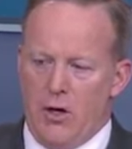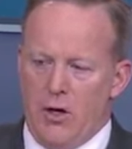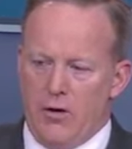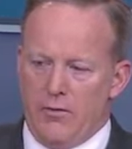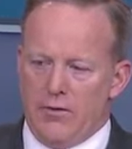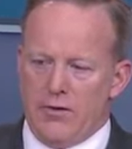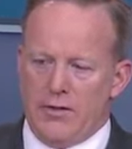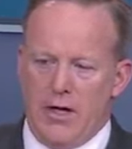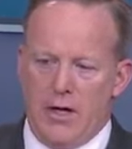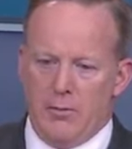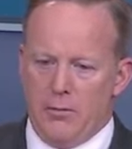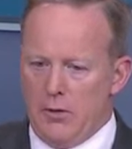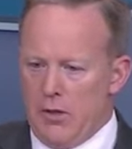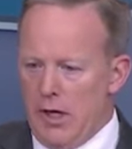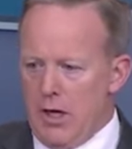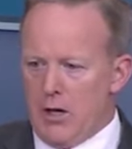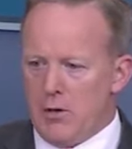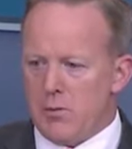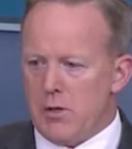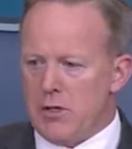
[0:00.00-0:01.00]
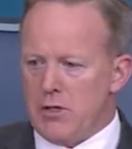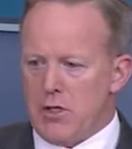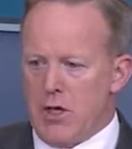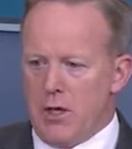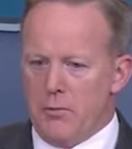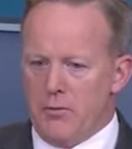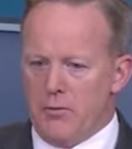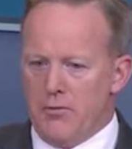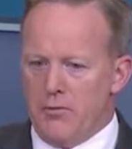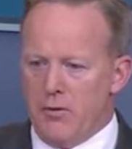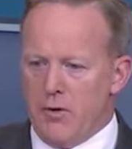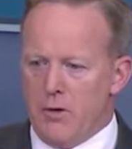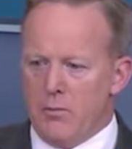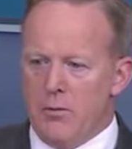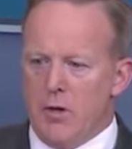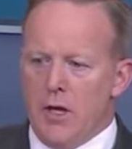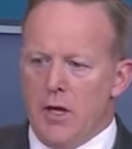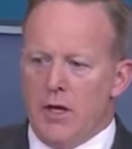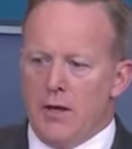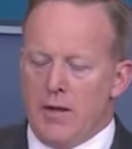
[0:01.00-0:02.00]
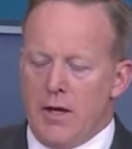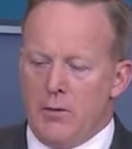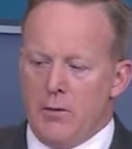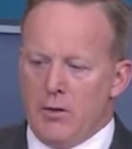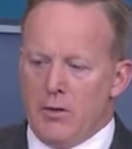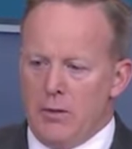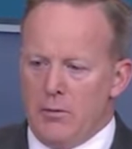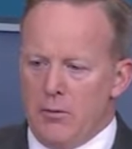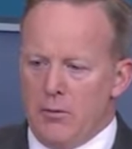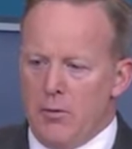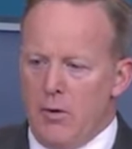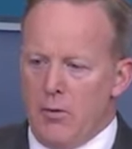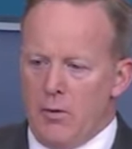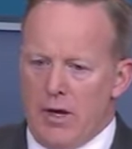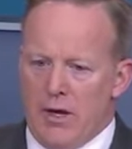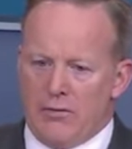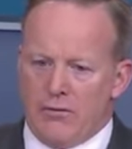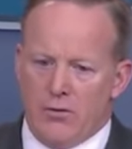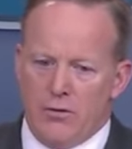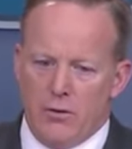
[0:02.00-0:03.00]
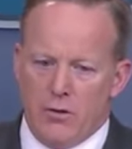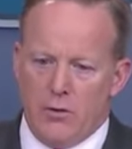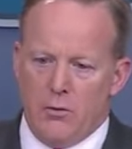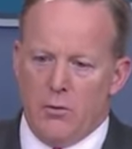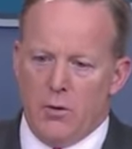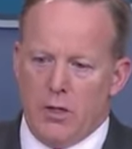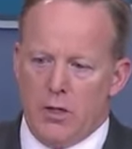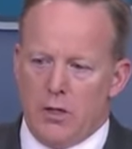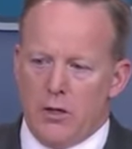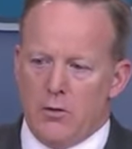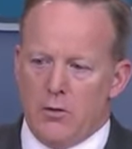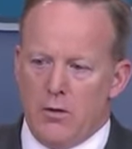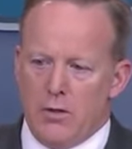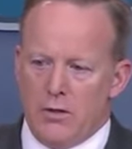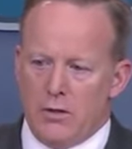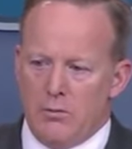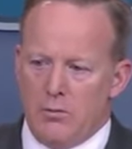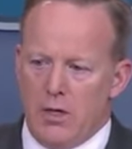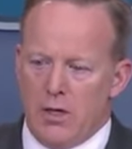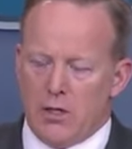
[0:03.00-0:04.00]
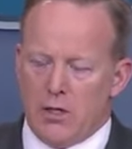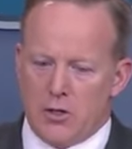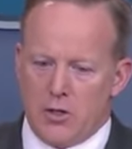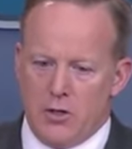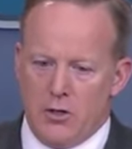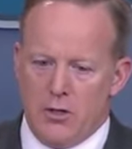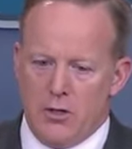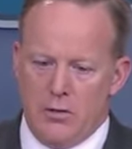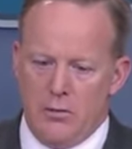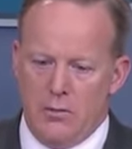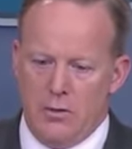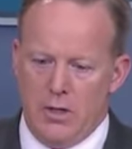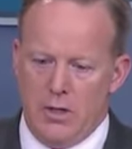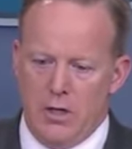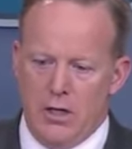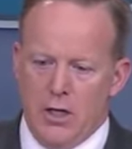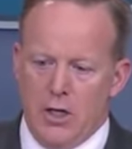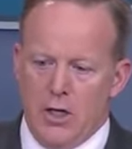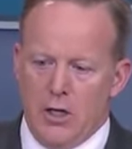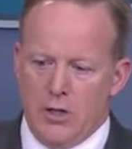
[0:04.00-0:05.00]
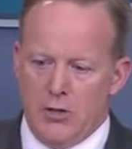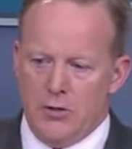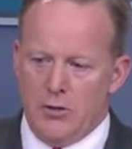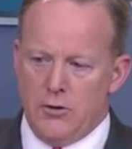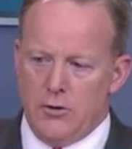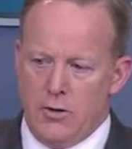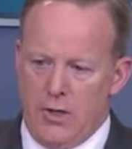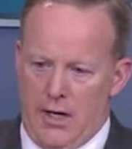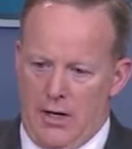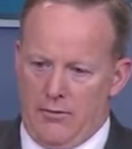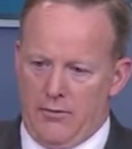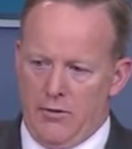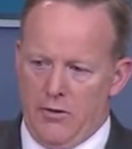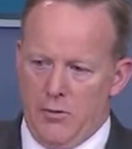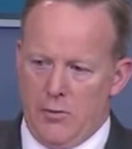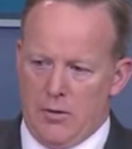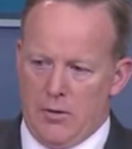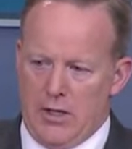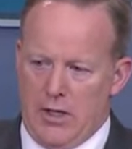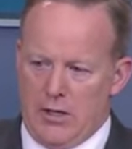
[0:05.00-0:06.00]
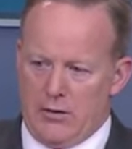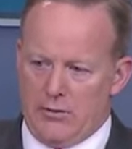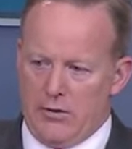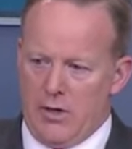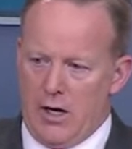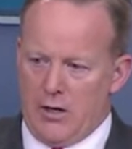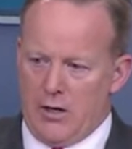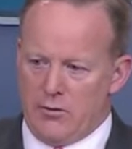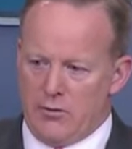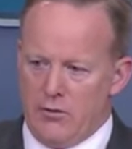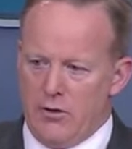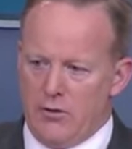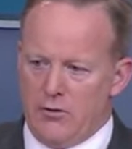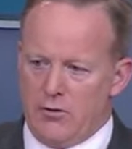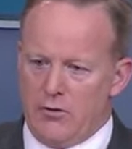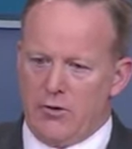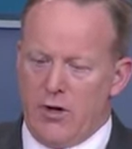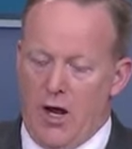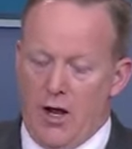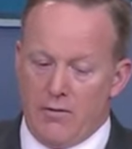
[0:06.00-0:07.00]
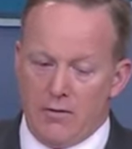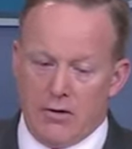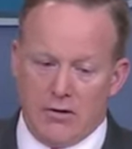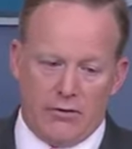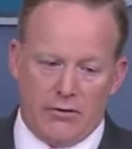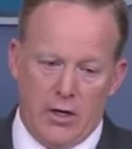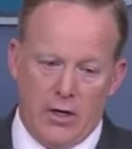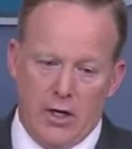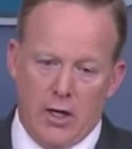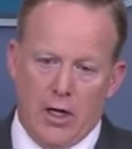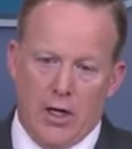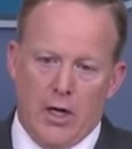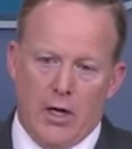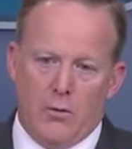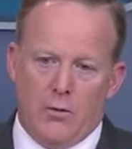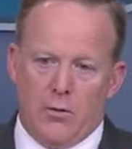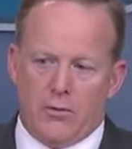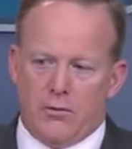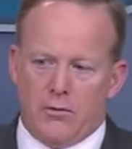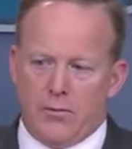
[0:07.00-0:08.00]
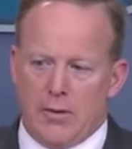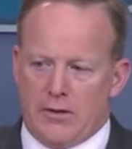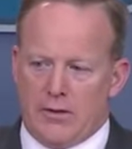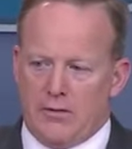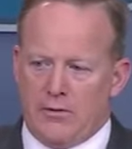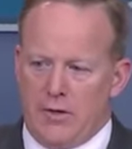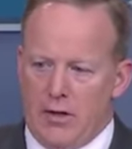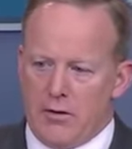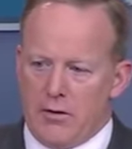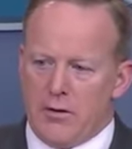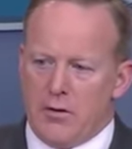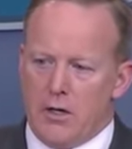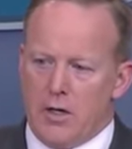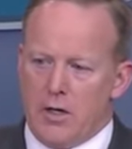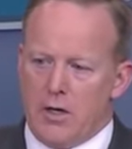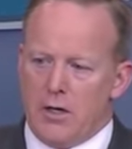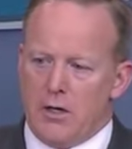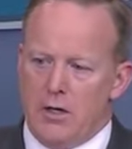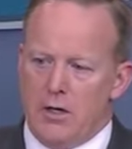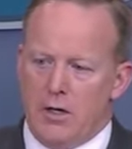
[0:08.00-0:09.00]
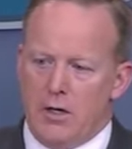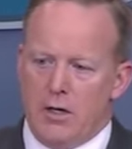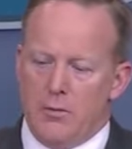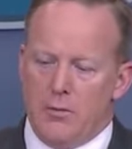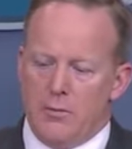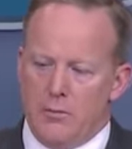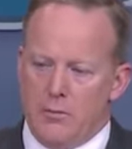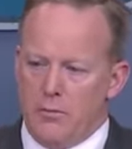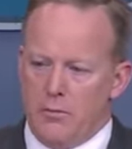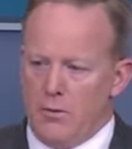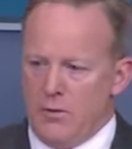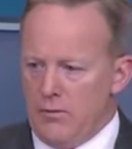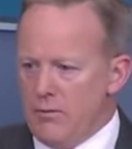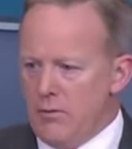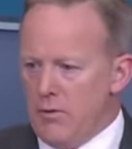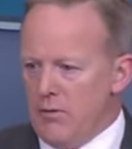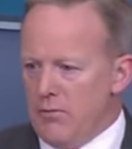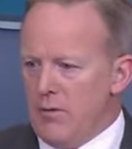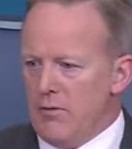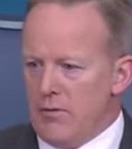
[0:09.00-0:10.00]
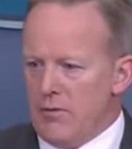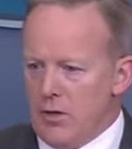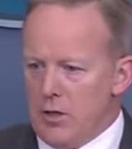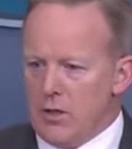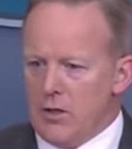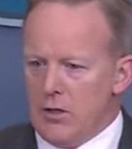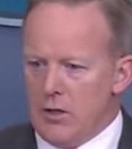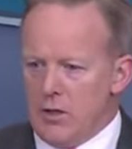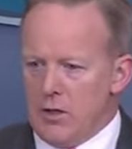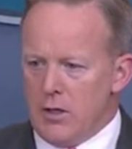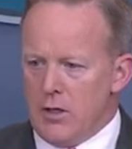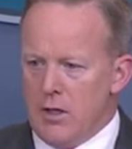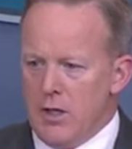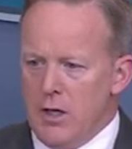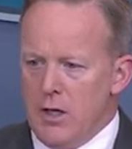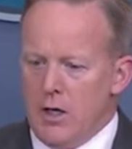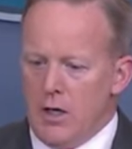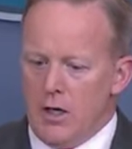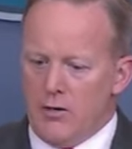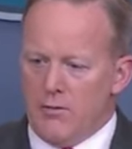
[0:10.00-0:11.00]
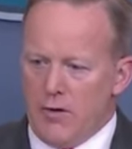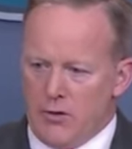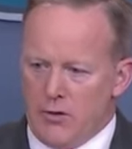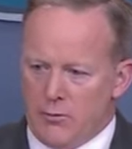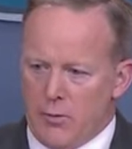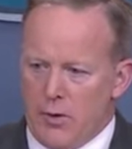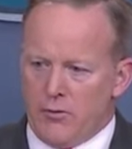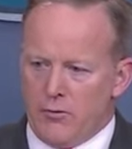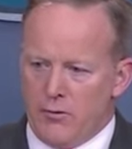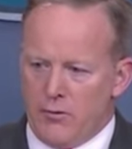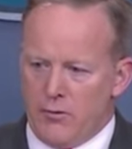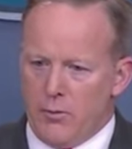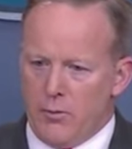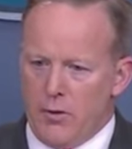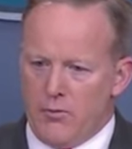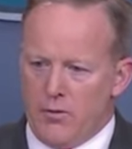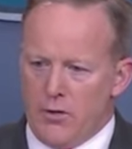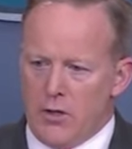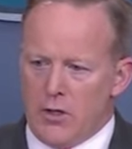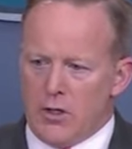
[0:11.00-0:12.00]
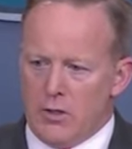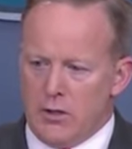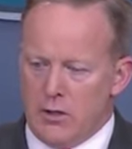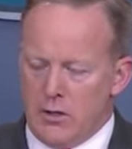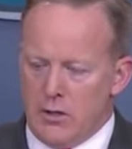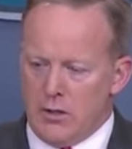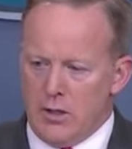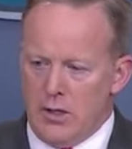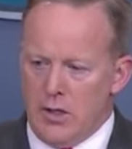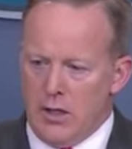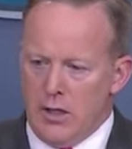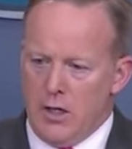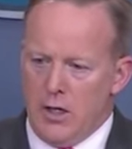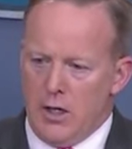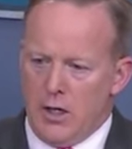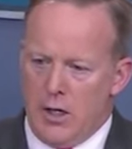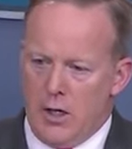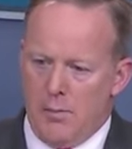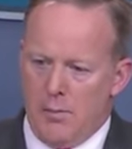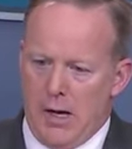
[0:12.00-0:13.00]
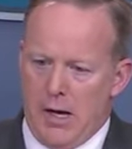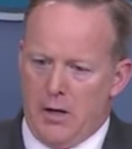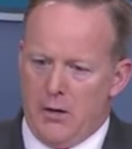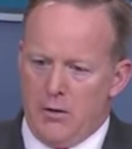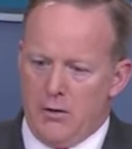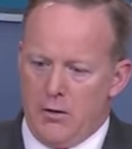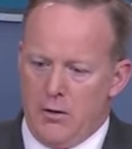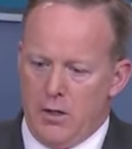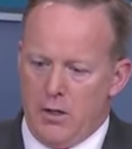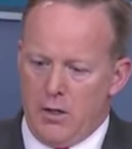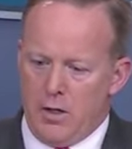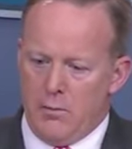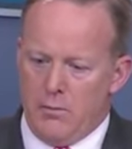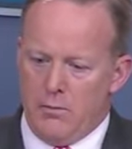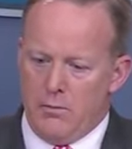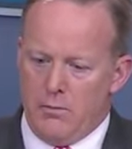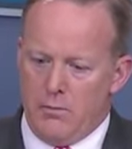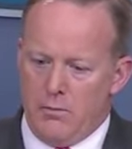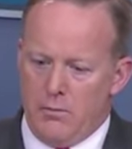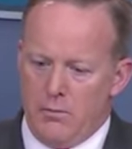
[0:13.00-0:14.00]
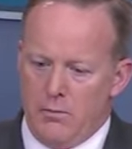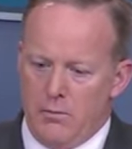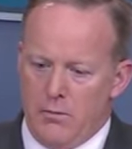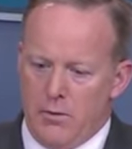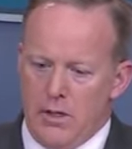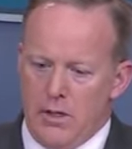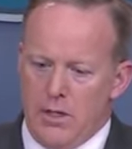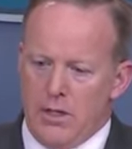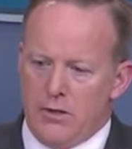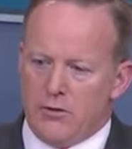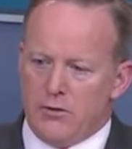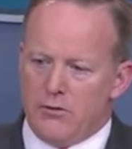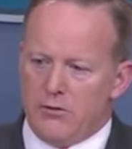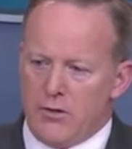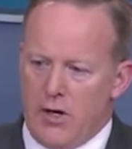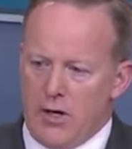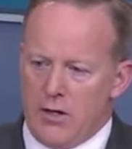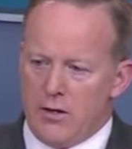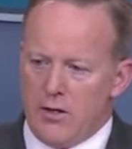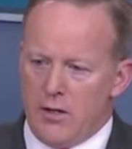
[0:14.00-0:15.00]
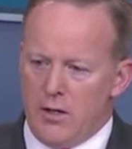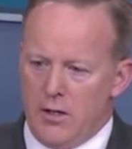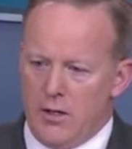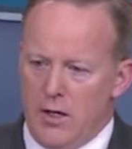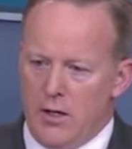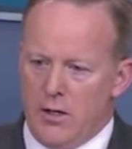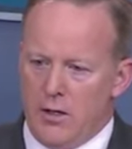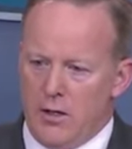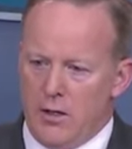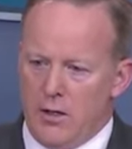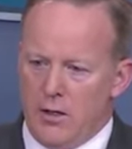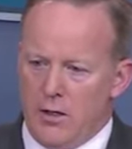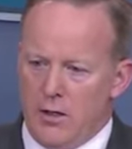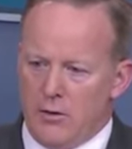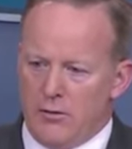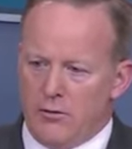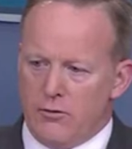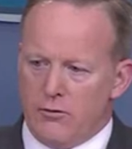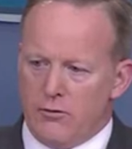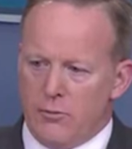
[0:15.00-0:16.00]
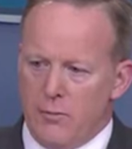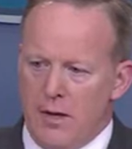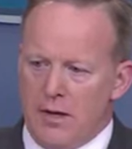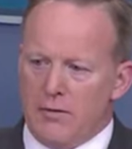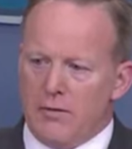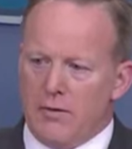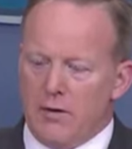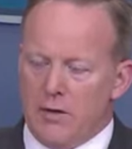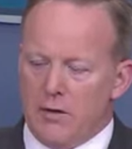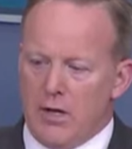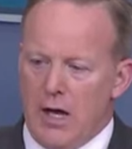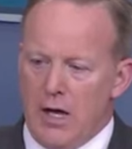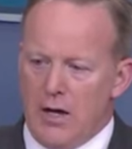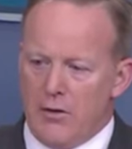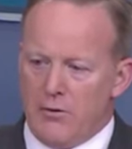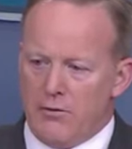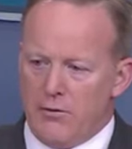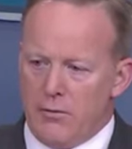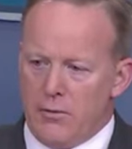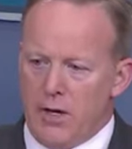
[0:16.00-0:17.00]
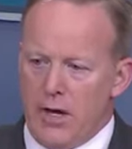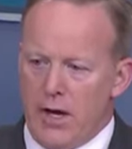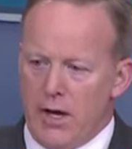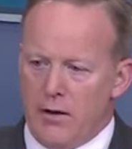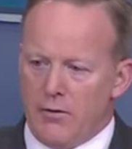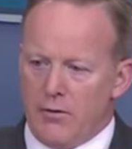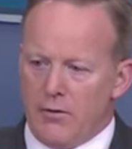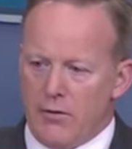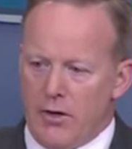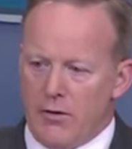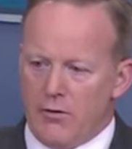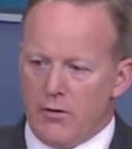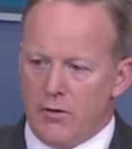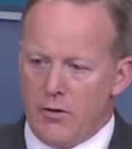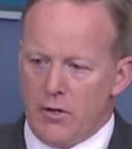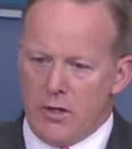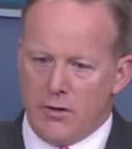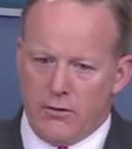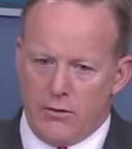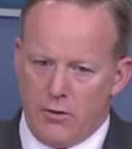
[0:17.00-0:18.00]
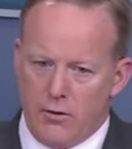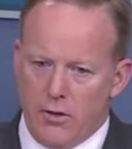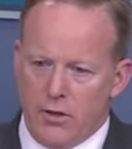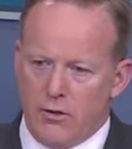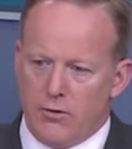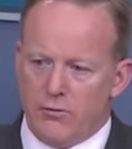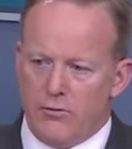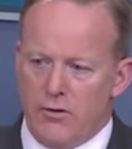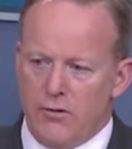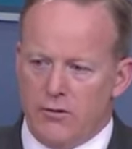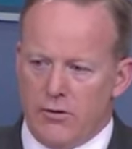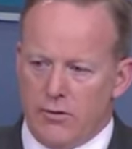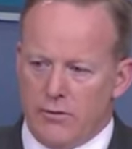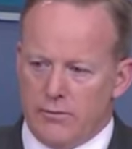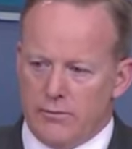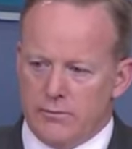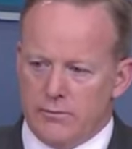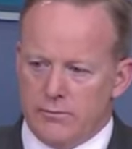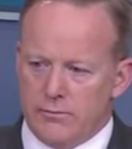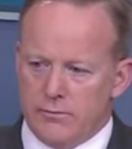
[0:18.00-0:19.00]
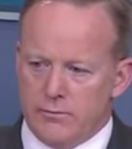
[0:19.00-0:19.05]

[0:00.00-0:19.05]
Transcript: something off the table in any way, shape, or form, that would limit what we have to do. We are going to make sure that we do what we have to to protect our national interests. And obviously, with respect to South Korea, um, we've, we've been very clear. Uh, the Vice President spoke very clearly about um, the need to strengthen and uh, cement the alliance that we have with South Korea during his visit.